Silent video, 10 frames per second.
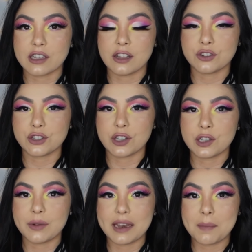I'll show
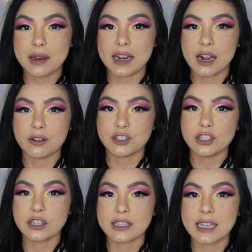you in a minute how she
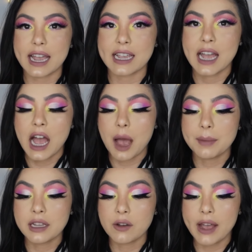looks like. I'm
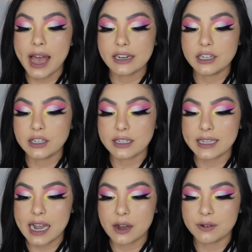gonna go ahead and look
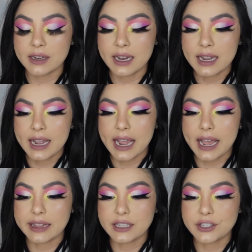down
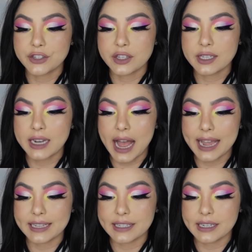and this is just an
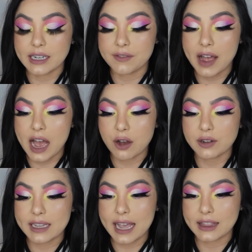idea of how
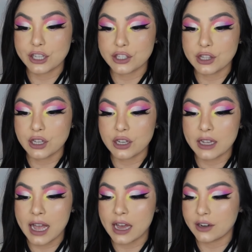to get this look,
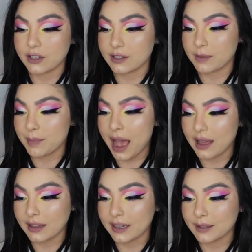how to use the
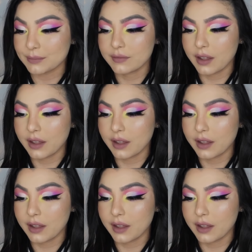palette.